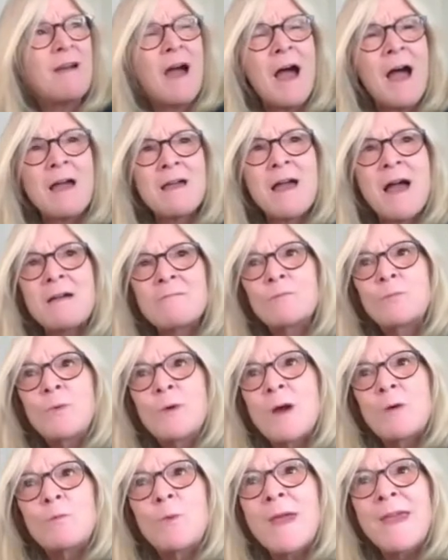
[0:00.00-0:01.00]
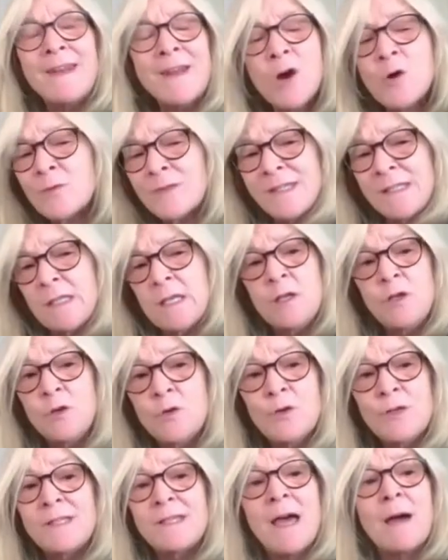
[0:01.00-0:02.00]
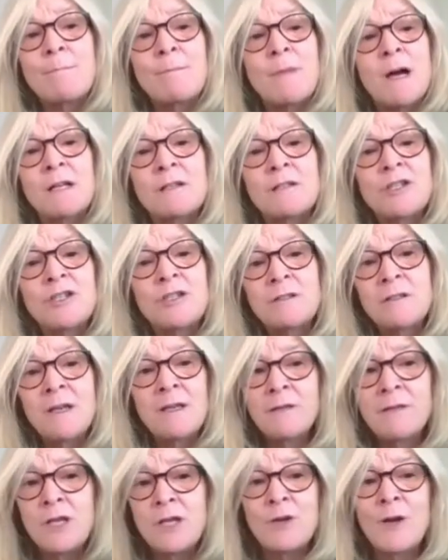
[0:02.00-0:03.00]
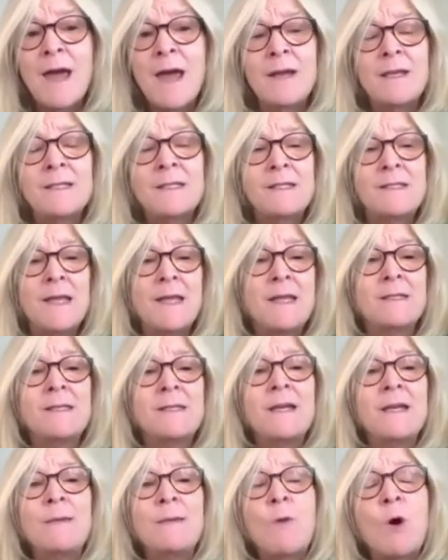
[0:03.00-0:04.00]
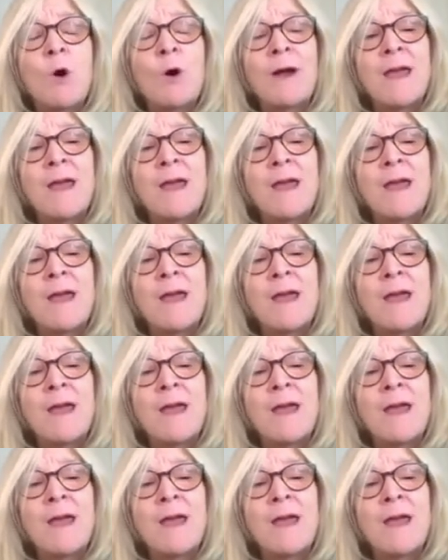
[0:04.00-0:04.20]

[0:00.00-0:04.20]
uh, we don't see used that much in the United States anymore.